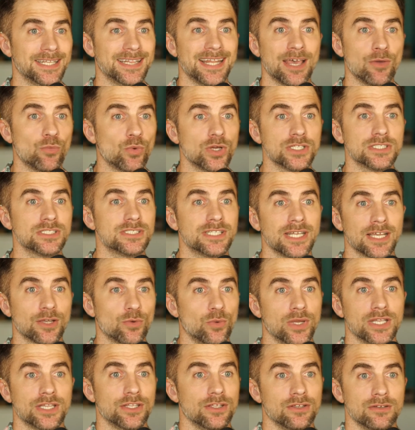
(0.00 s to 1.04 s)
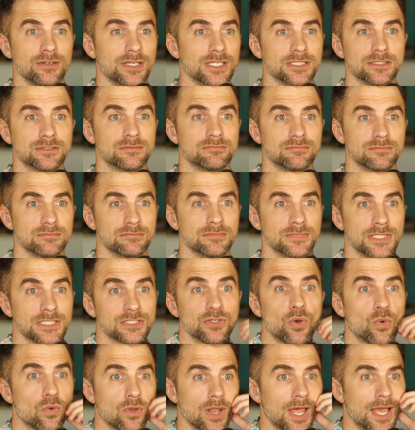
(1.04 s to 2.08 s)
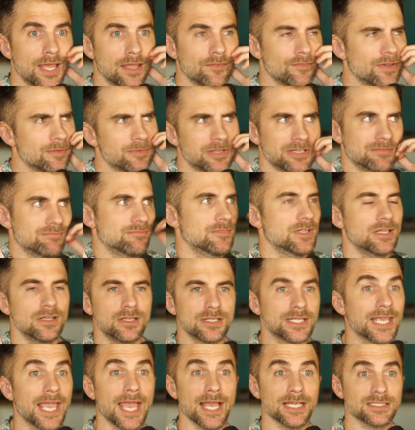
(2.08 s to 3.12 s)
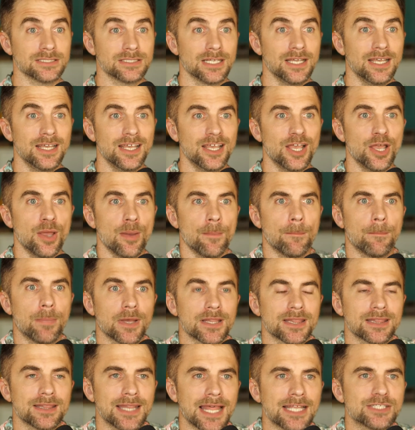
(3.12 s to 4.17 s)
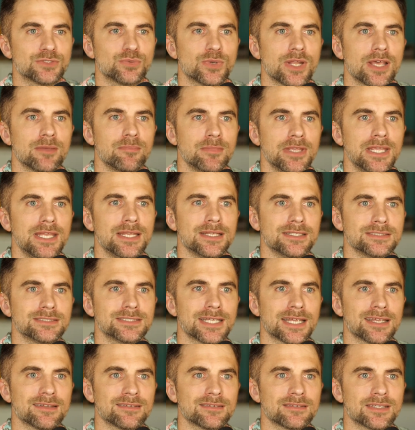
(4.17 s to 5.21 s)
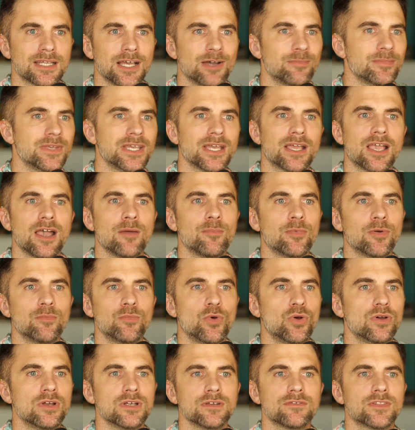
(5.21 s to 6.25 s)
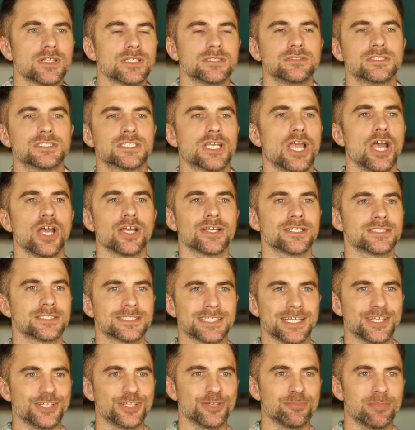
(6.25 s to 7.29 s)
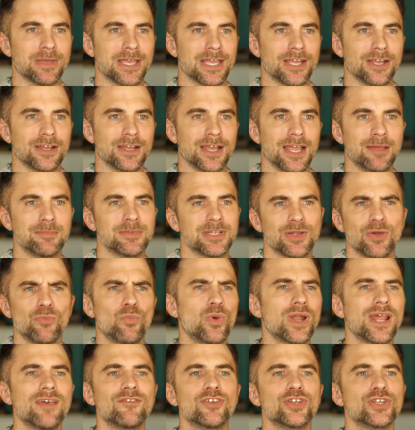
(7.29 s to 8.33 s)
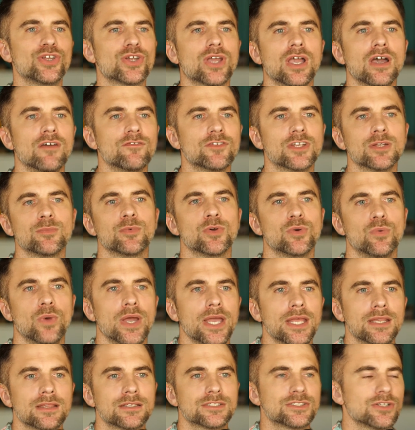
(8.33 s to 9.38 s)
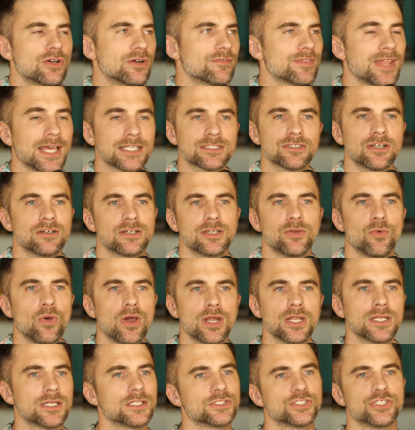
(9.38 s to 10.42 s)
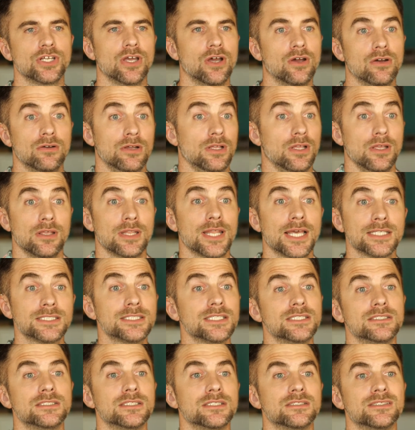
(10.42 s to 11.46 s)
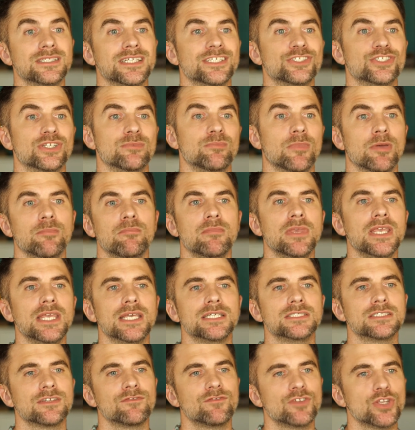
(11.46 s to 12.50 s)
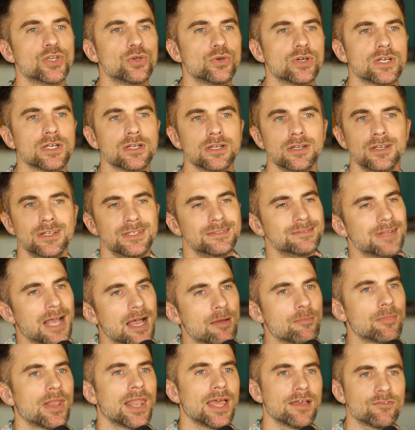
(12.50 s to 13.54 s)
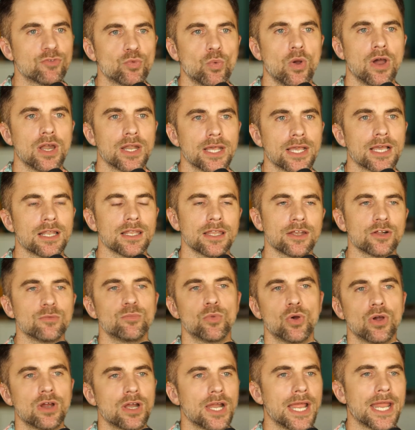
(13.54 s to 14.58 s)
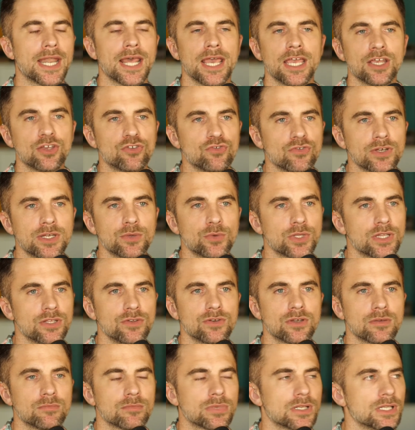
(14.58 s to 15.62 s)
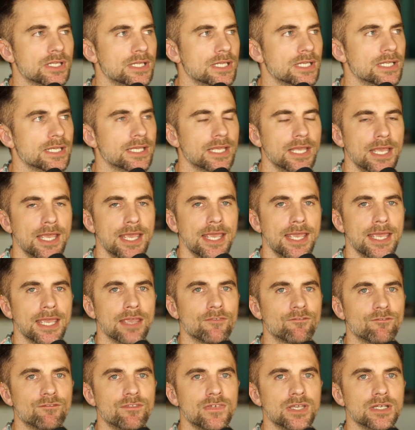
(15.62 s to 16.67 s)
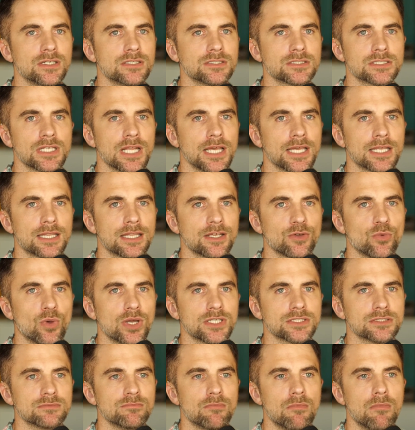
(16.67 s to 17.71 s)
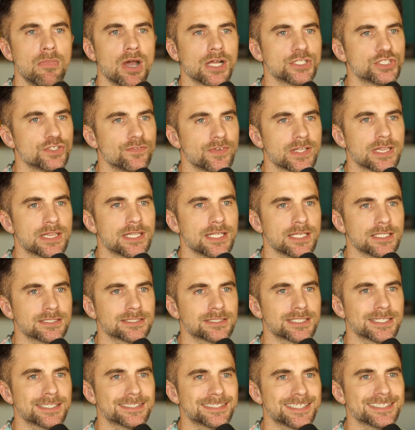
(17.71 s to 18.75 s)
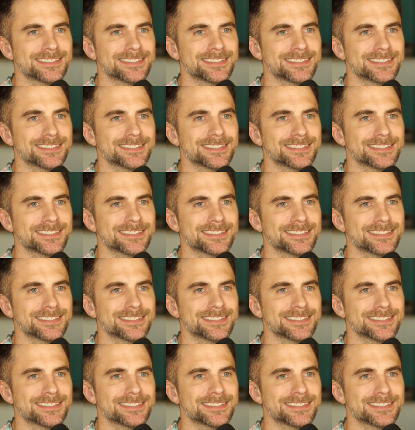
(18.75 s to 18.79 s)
Huge. And that would stick with you his whole life. I mean, sure. Yes. Yeah. But that's what I mean is that tell me a couple more of the scars that you bear. I mean, whatever you're comfortable with. So if that's all he wanted to show, that's his decision. But me as a viewer, I'm left wanting a little more. And I agree with you completely. It feels like there wasn't much of a thesis.